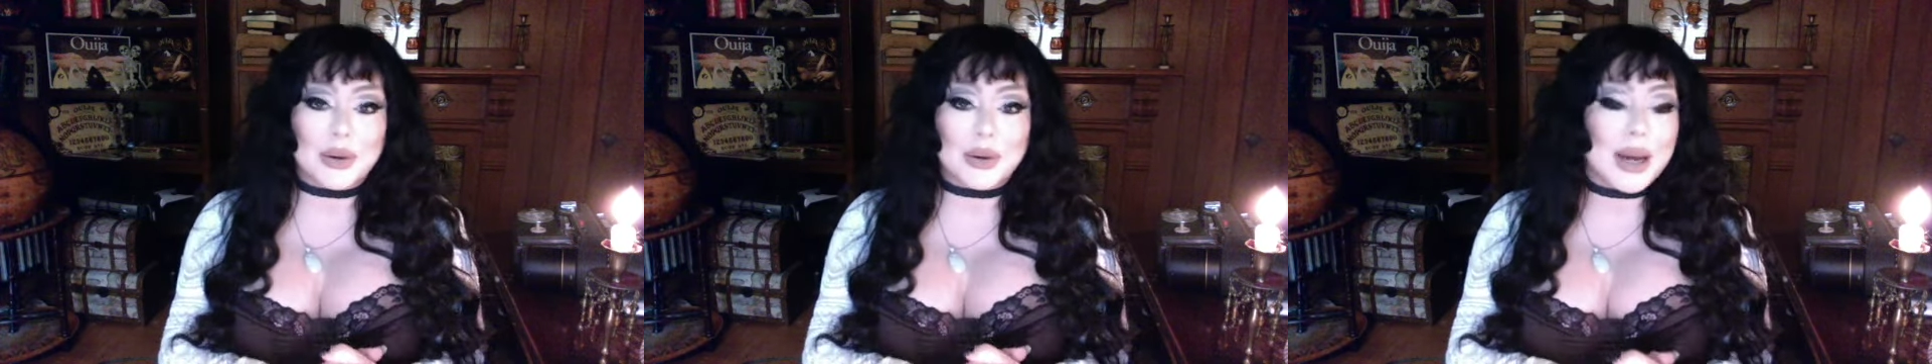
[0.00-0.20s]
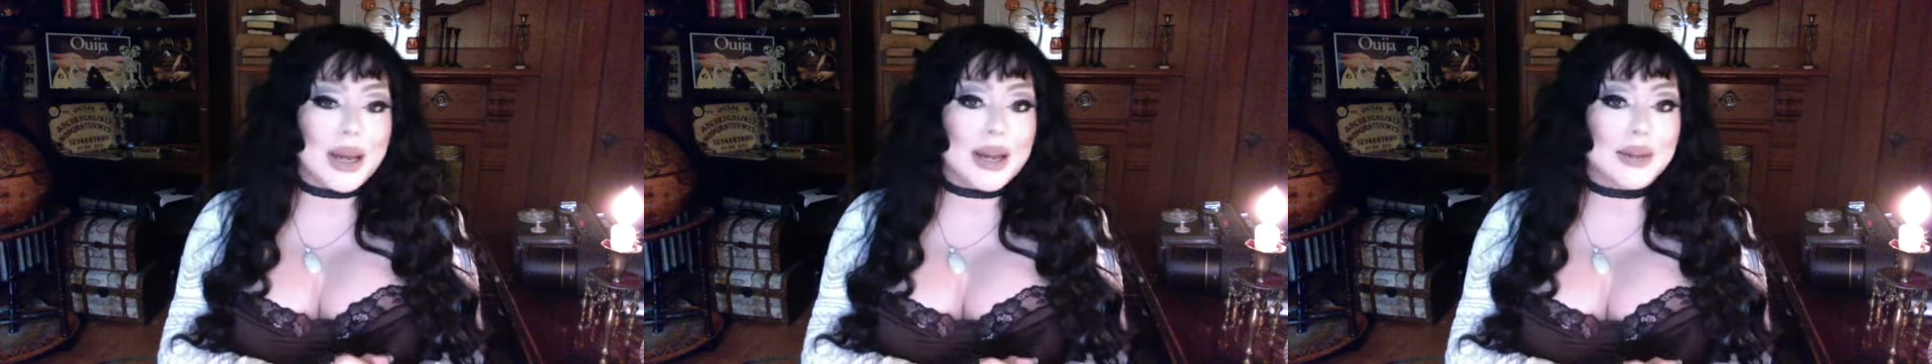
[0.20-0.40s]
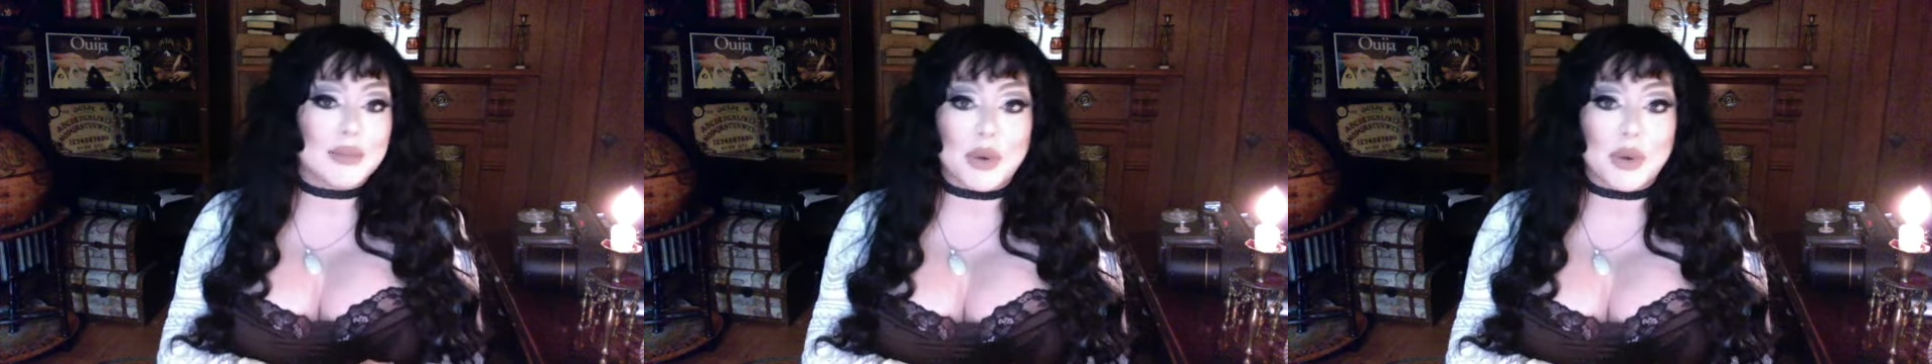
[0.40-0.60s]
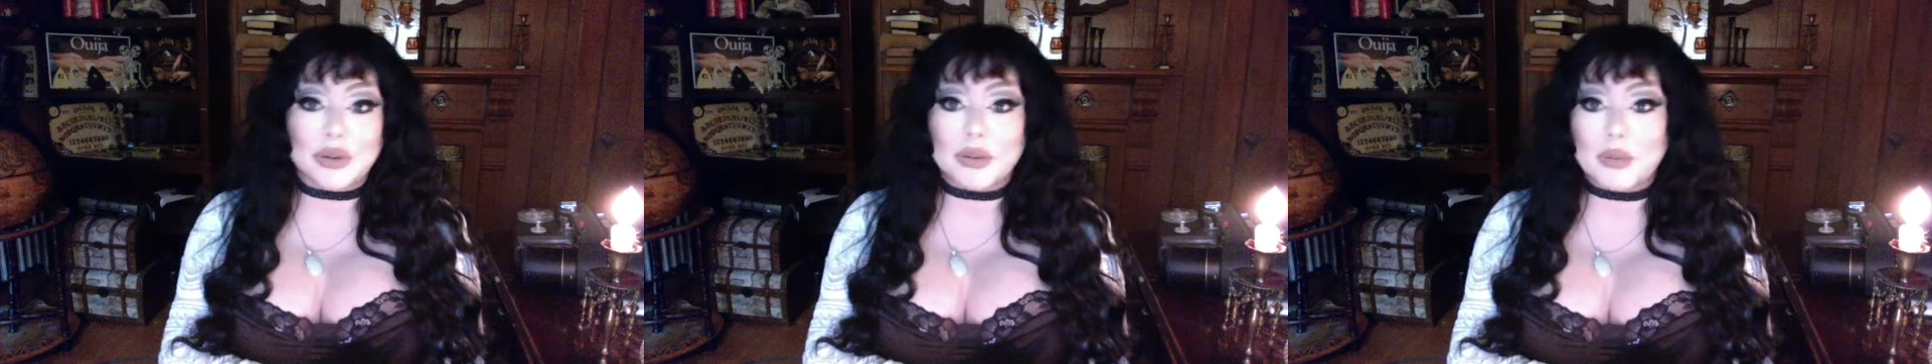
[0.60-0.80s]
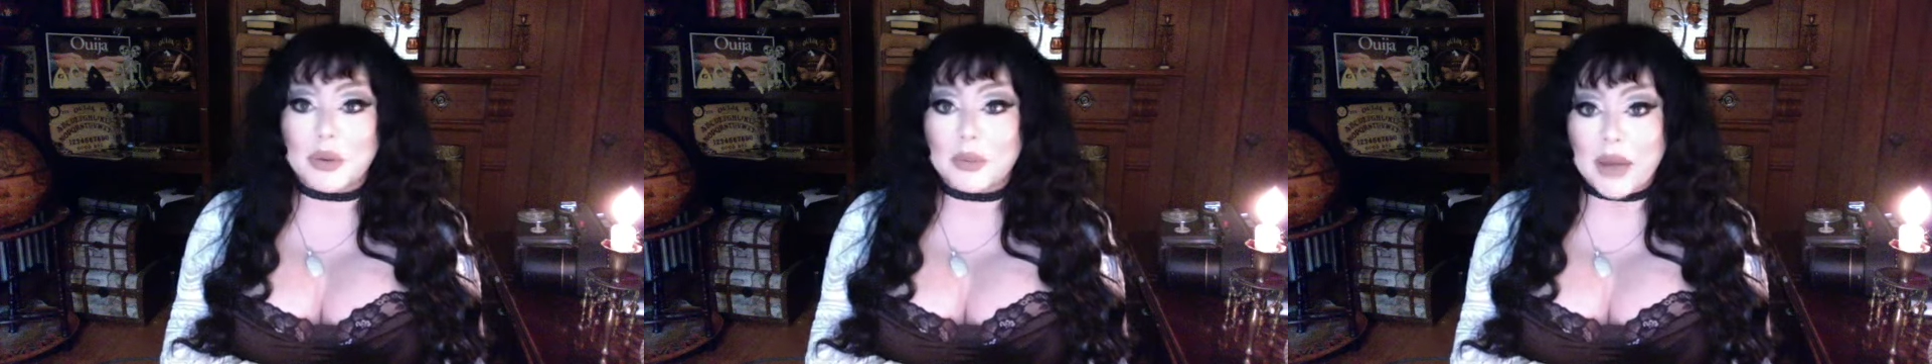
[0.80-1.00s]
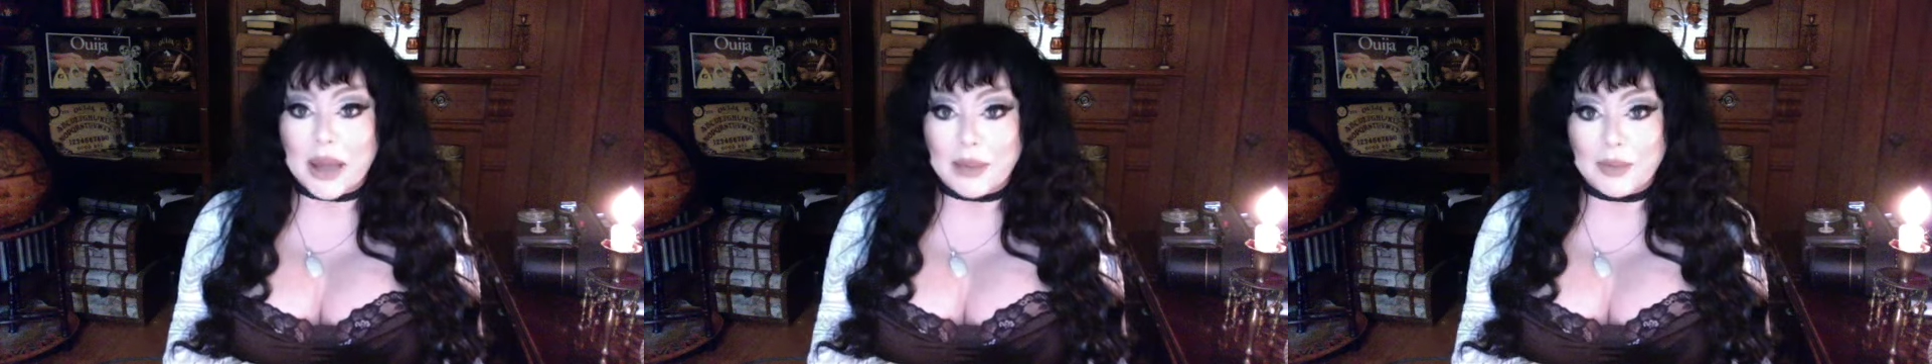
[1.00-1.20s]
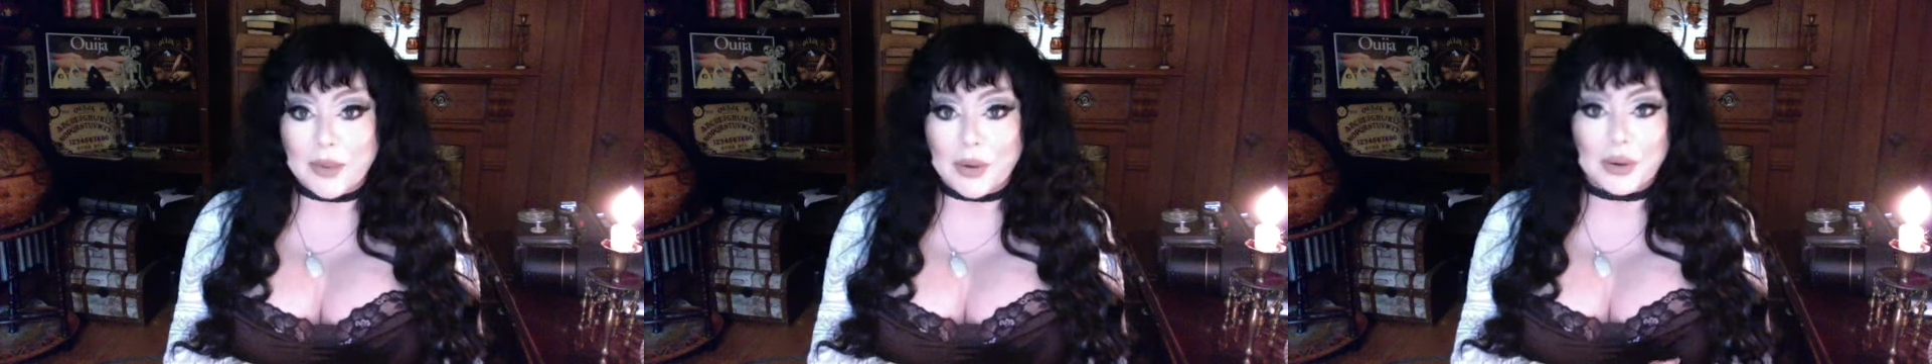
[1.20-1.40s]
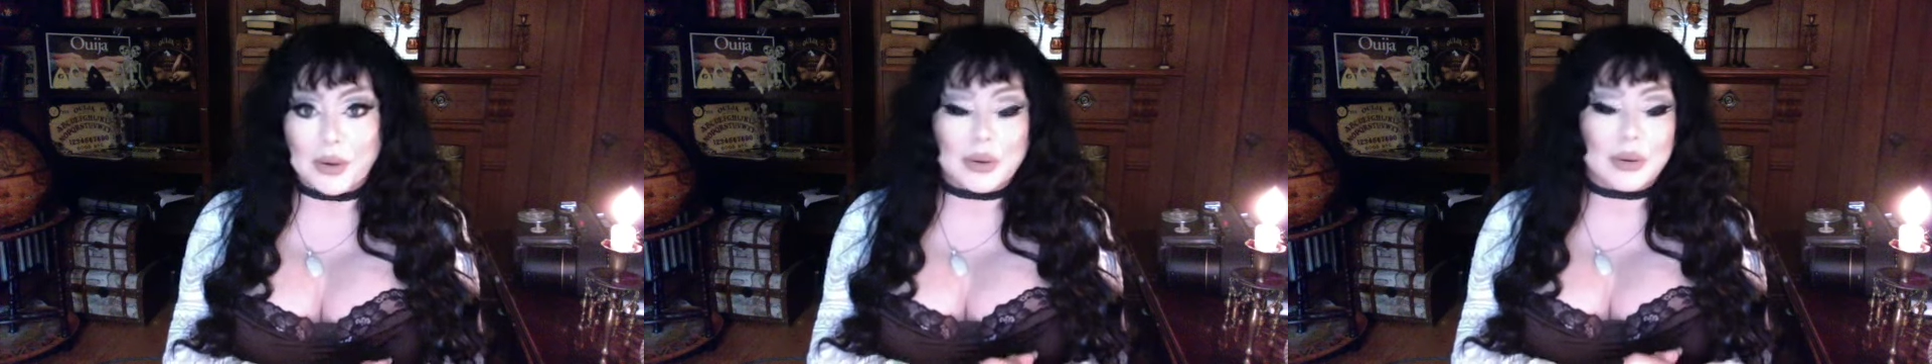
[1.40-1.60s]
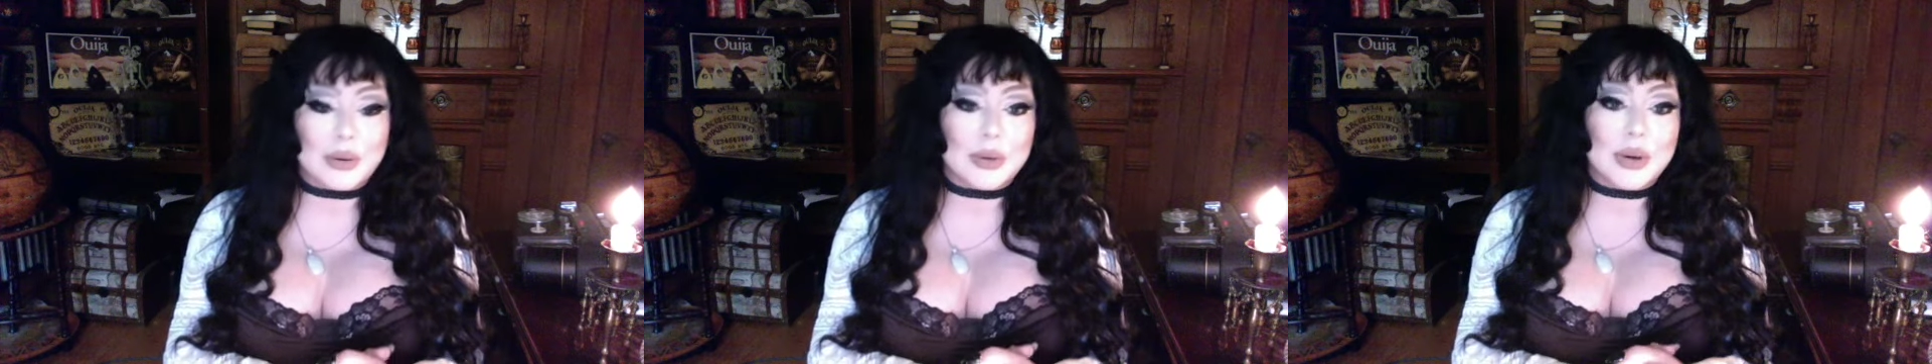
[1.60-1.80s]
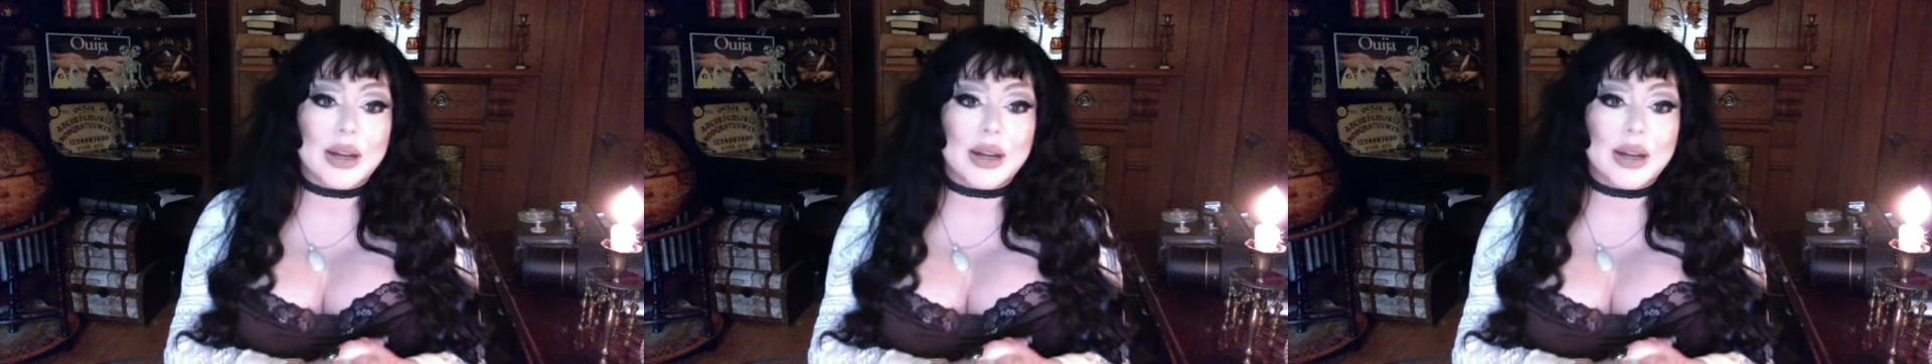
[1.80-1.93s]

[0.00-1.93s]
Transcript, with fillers: I had multiple people who